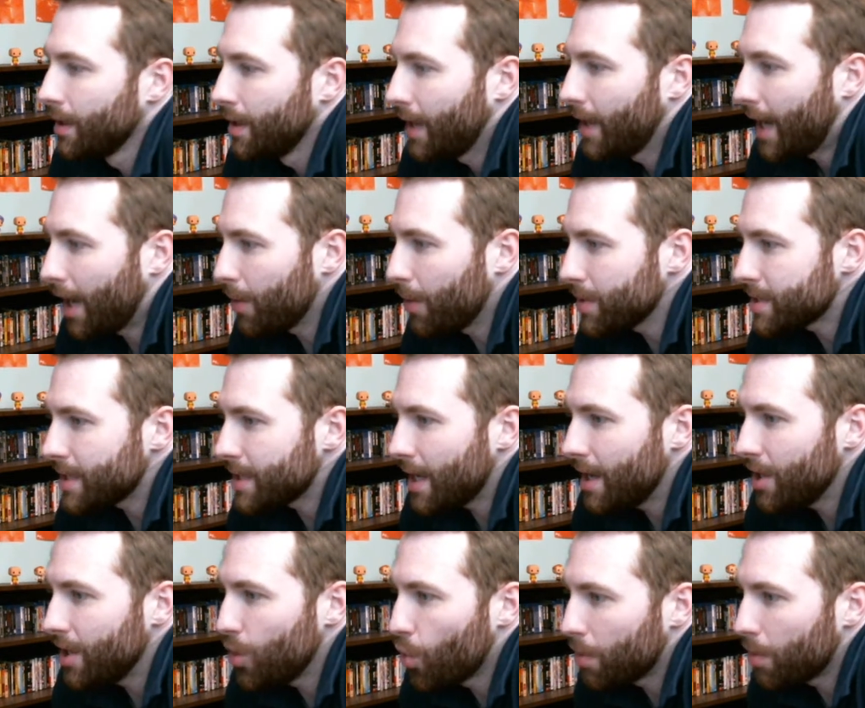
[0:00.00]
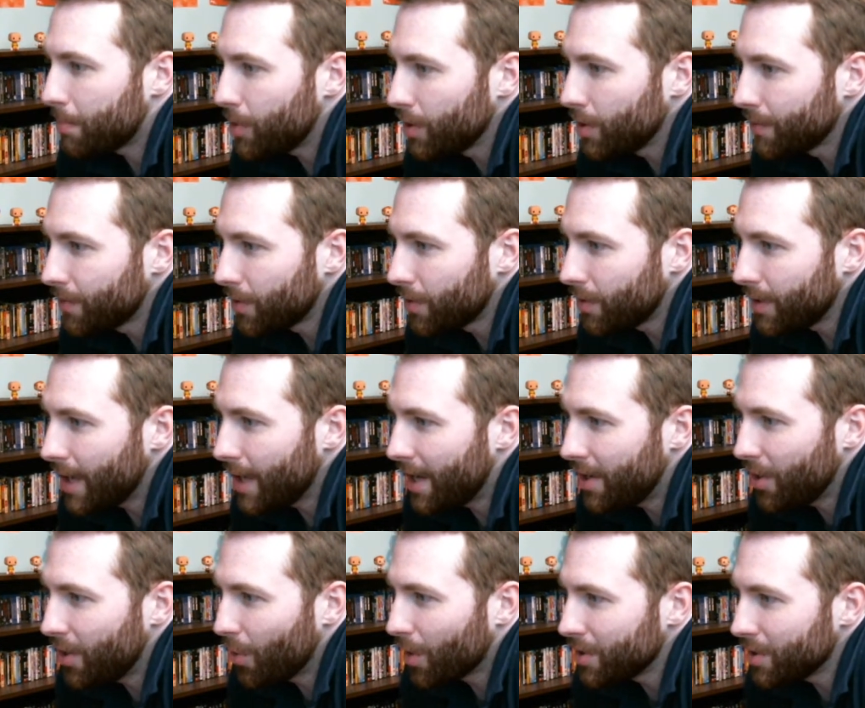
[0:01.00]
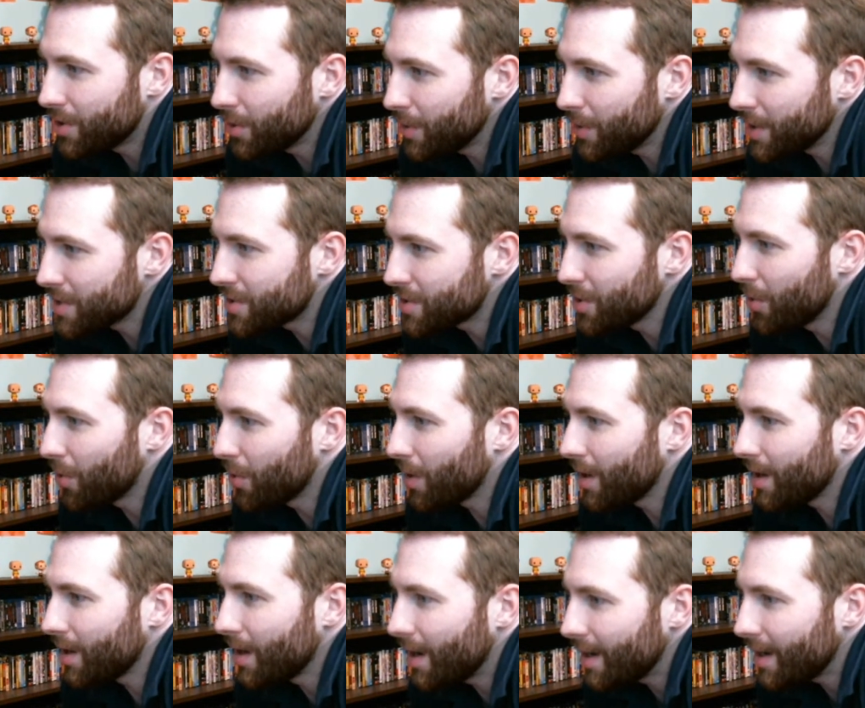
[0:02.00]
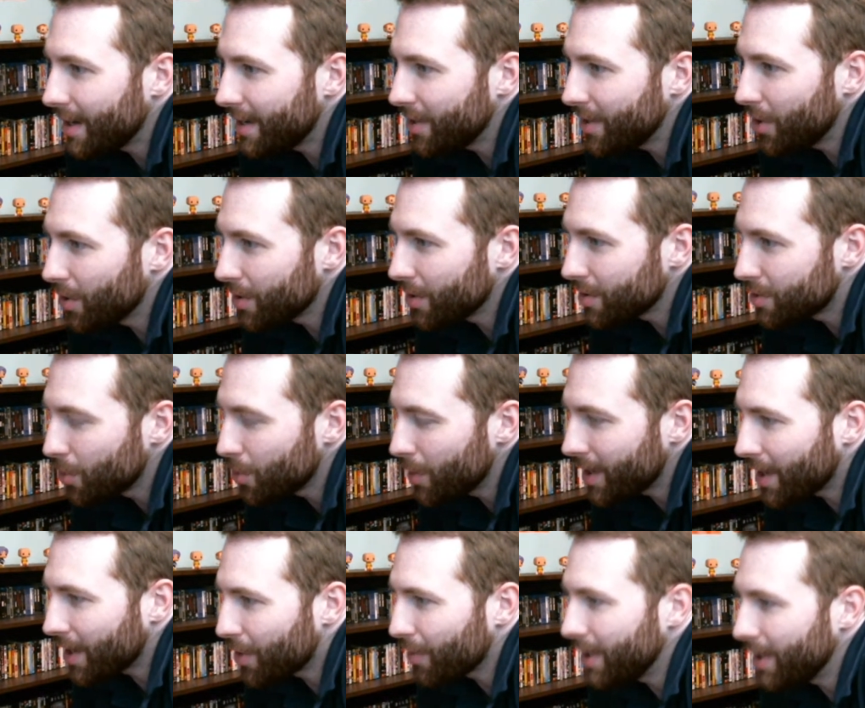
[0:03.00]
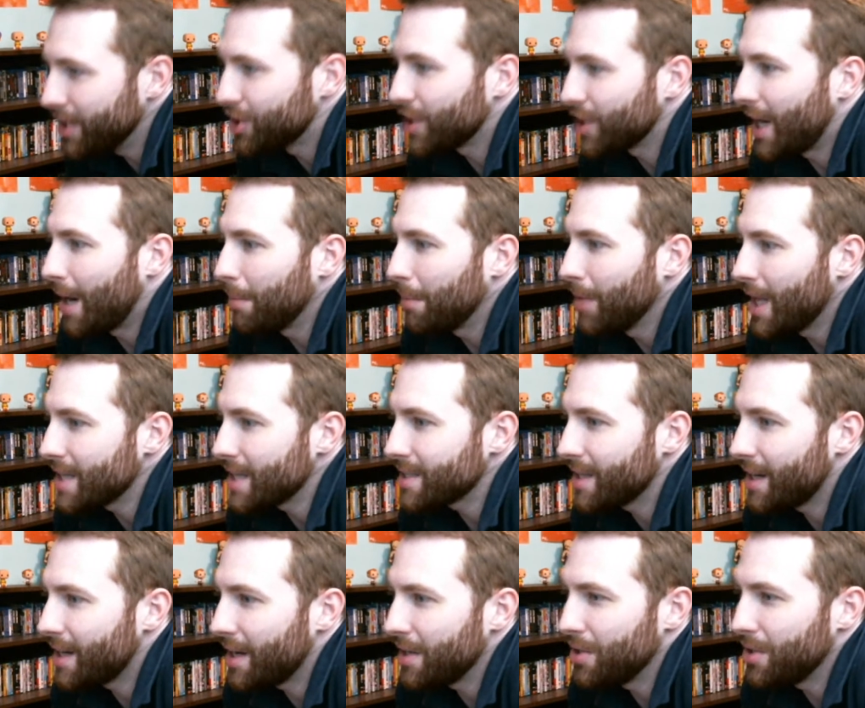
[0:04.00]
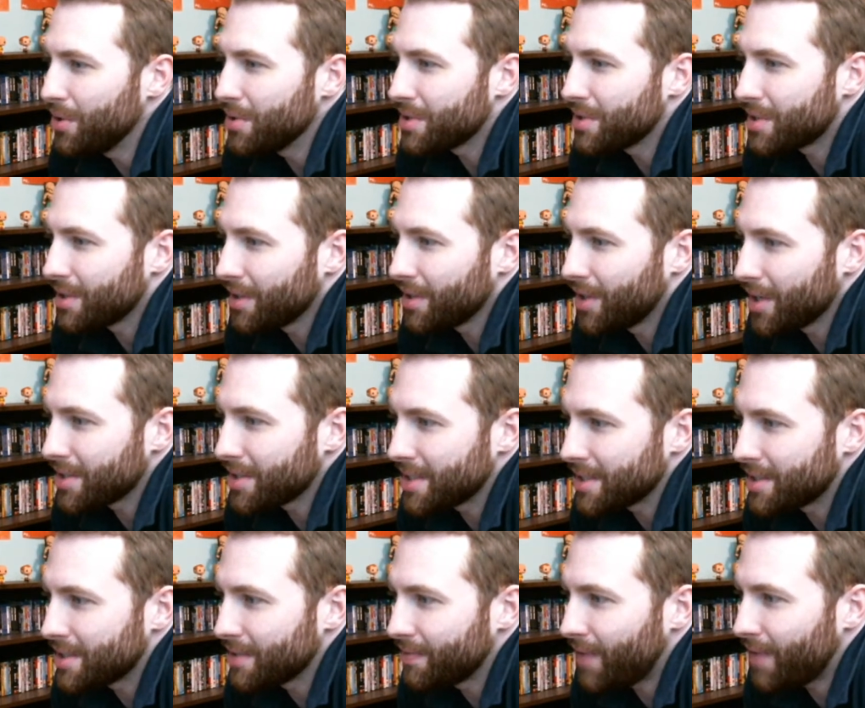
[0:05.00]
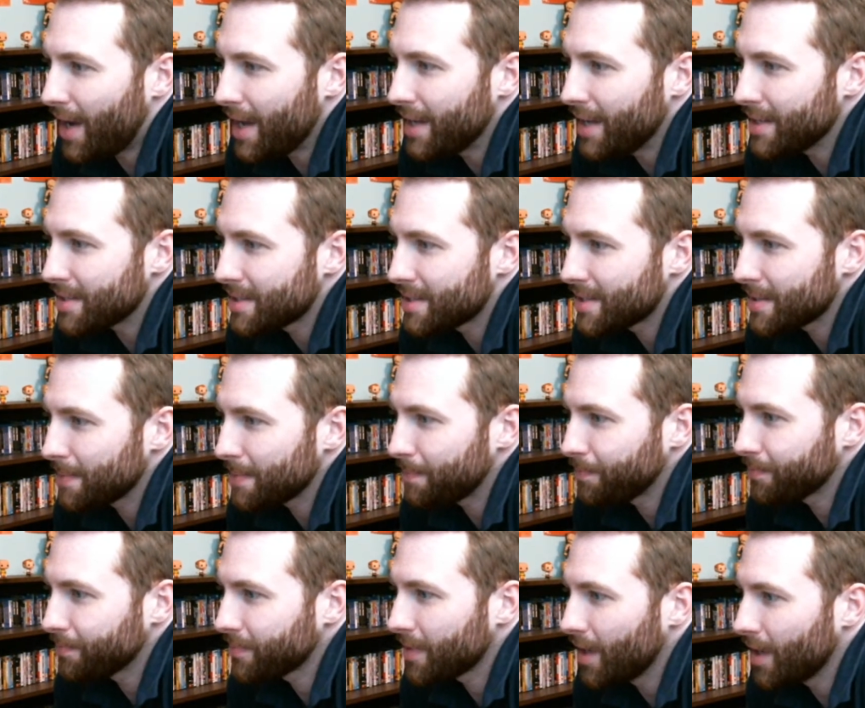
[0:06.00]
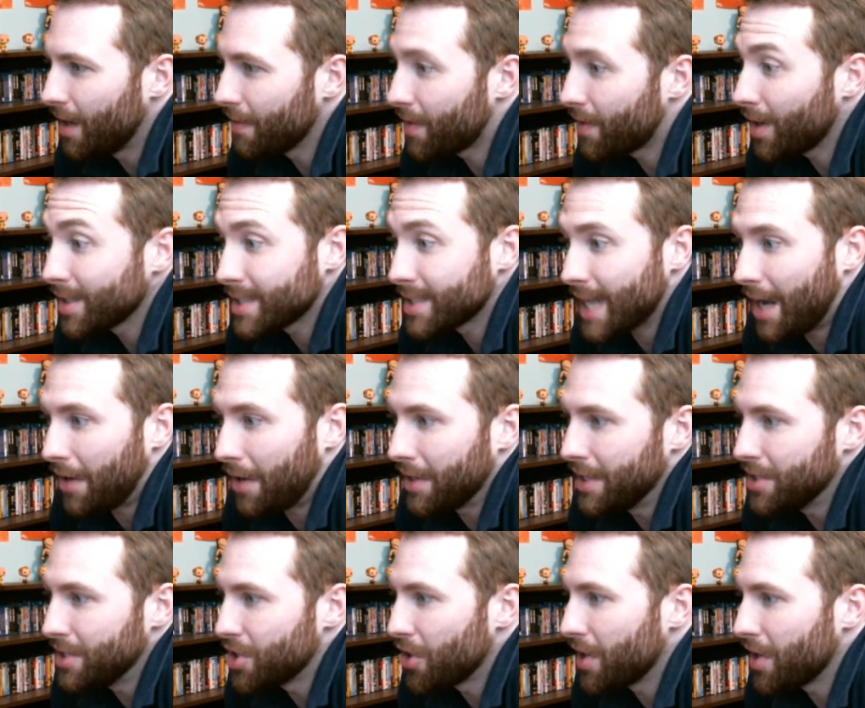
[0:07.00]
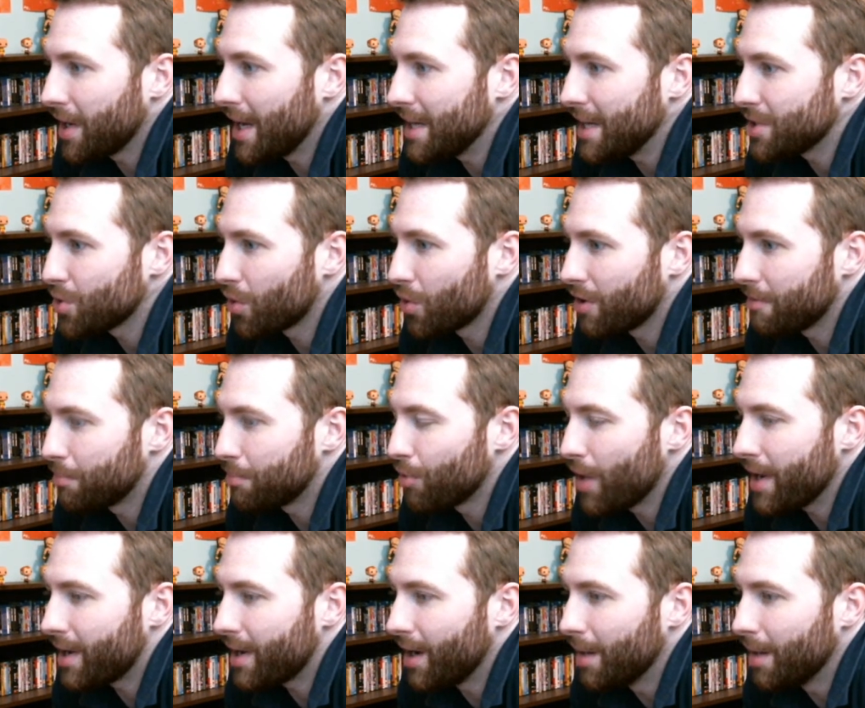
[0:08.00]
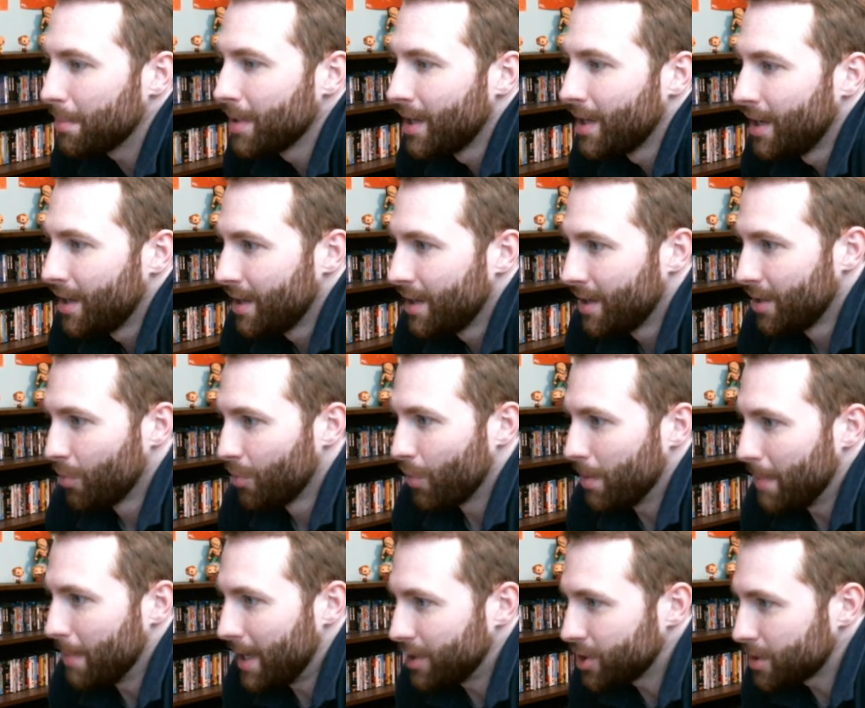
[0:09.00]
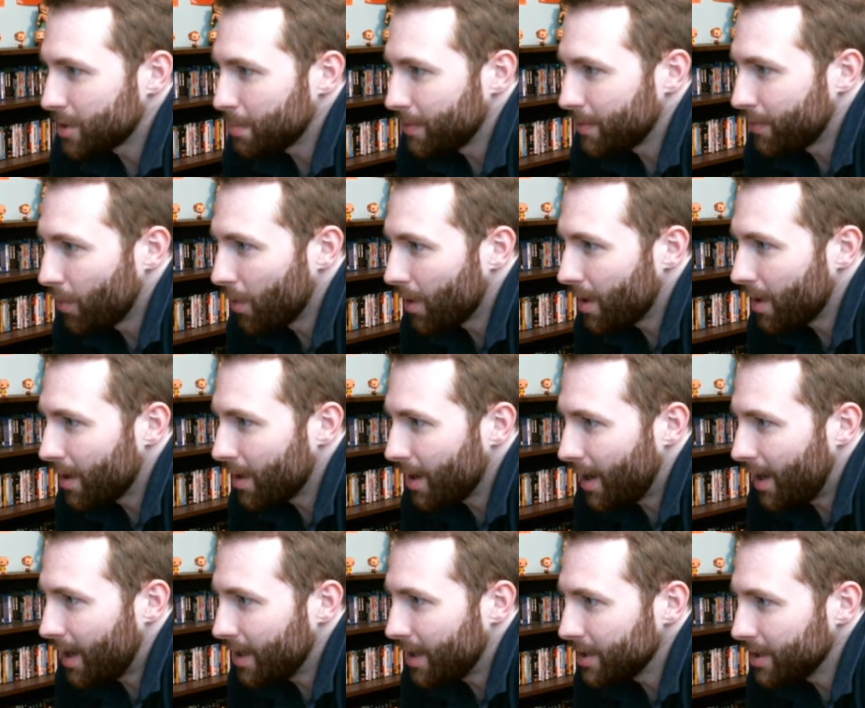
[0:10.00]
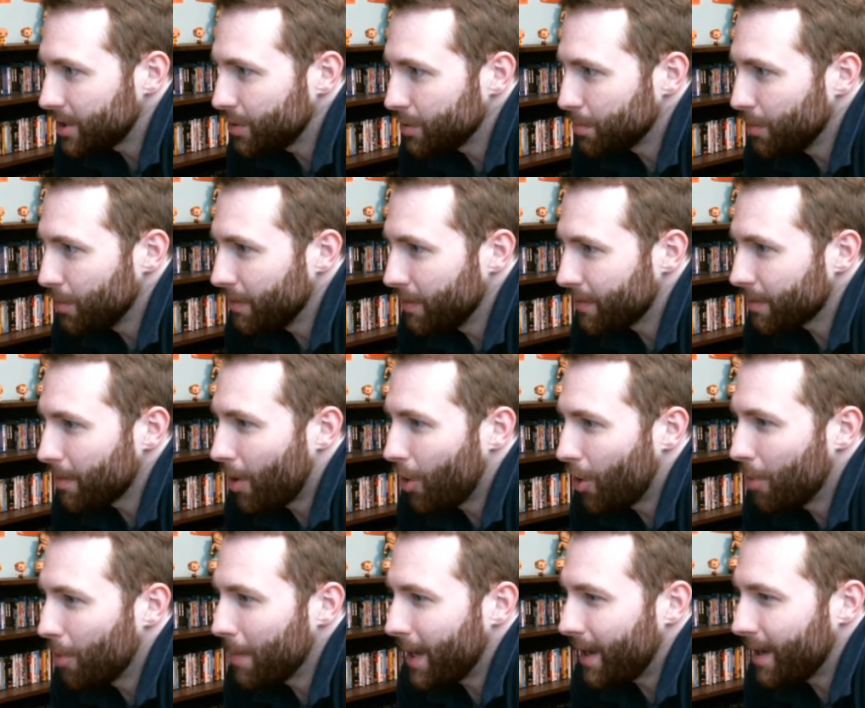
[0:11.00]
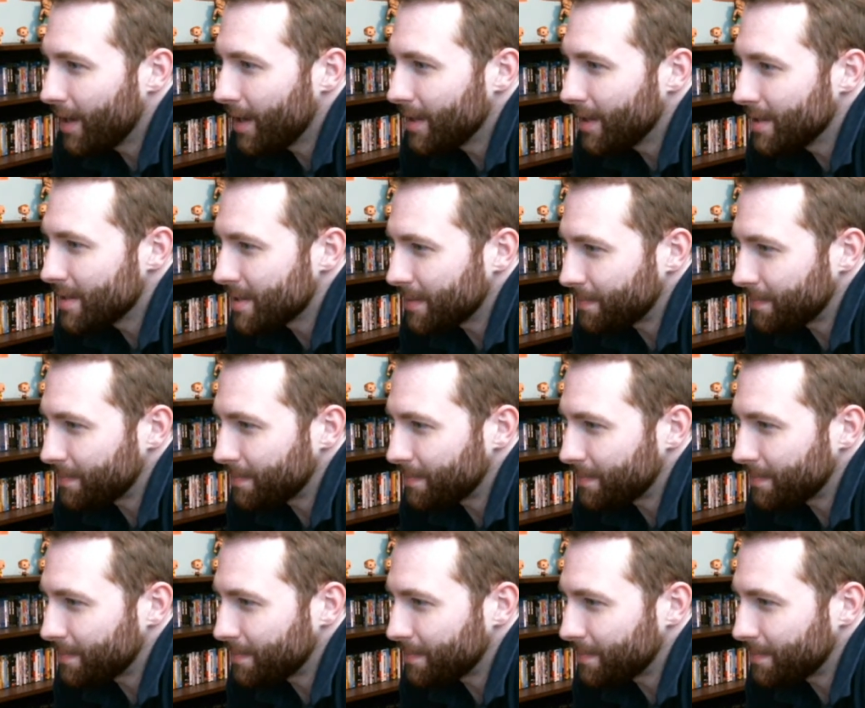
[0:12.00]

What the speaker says: I always say you are beautiful and you are doing so, and you're doing a great job. Last night I used Guts' defiance of causality during a sort of breakup. We met just before she was moving from home, and